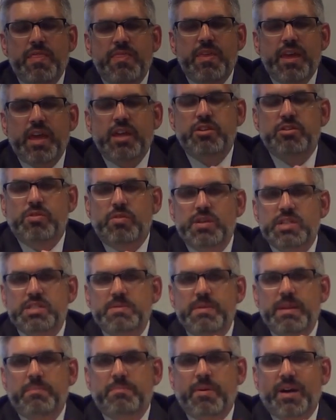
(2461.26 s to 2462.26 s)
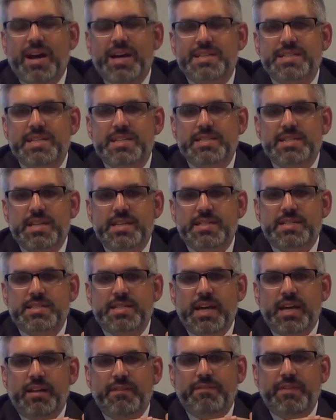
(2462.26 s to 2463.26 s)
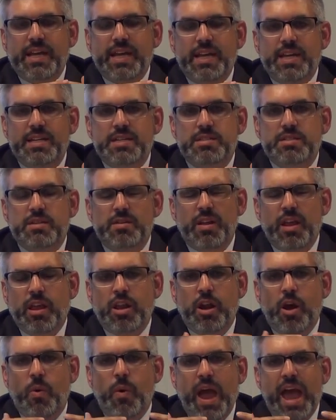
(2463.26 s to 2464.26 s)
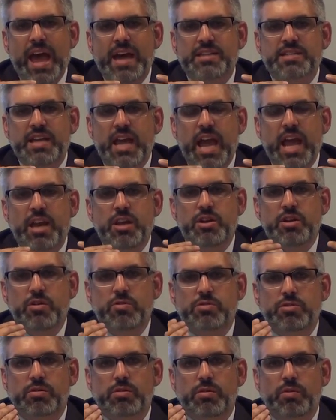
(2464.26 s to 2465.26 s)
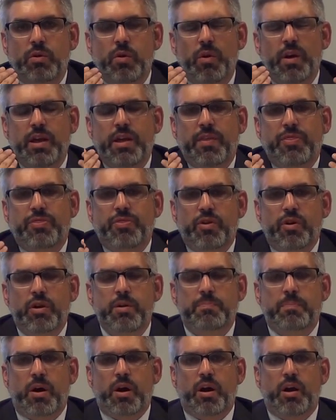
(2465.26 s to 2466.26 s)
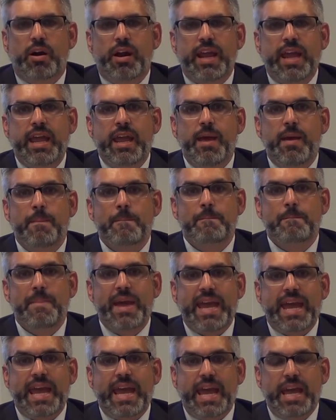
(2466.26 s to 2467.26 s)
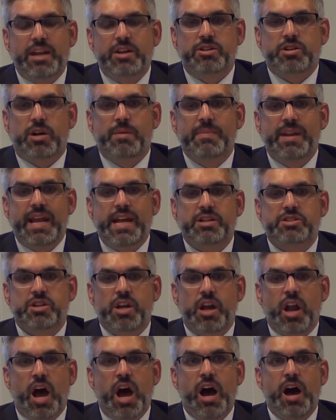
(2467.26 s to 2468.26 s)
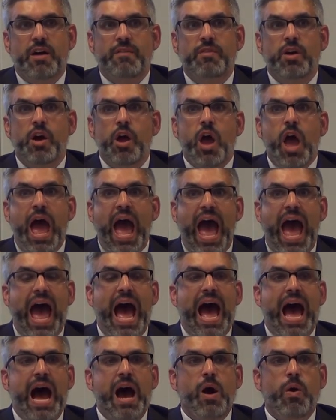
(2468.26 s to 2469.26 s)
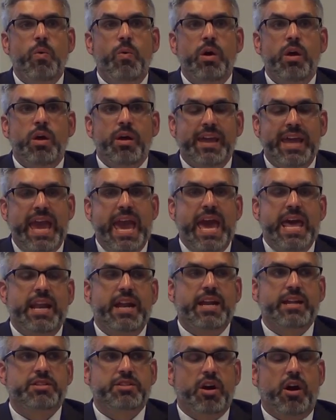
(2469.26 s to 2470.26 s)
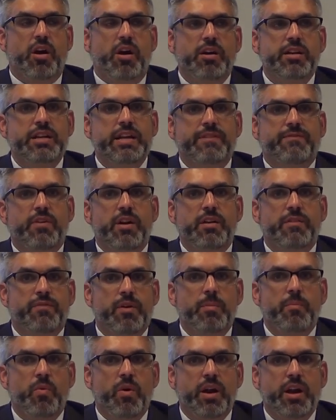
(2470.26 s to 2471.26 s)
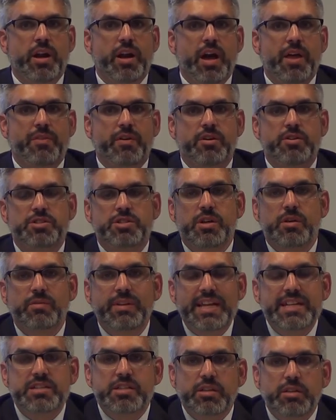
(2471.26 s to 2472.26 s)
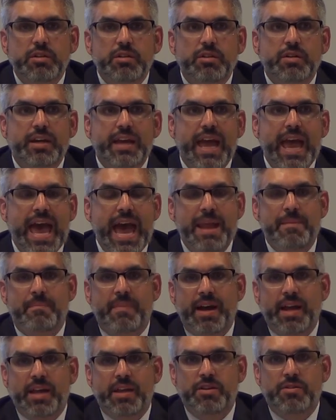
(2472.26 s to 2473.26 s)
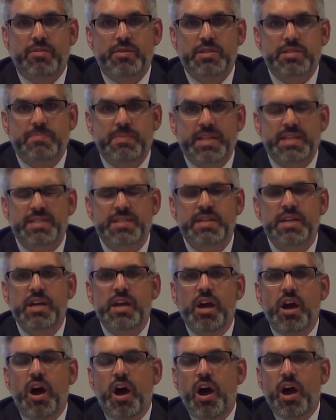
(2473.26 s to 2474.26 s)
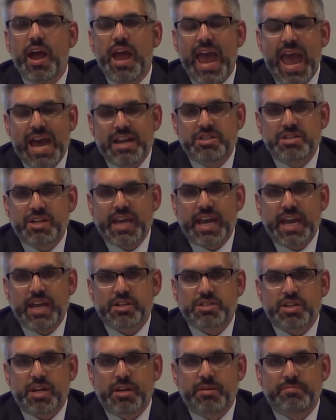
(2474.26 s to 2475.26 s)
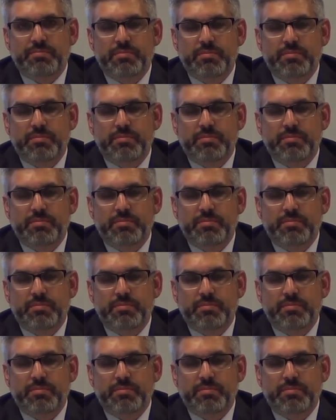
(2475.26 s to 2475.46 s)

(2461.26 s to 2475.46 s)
The endorsement process itself is, as a neutral or a third party making a determination of how candidates are different from one another. So let's look at my endorsements. Education.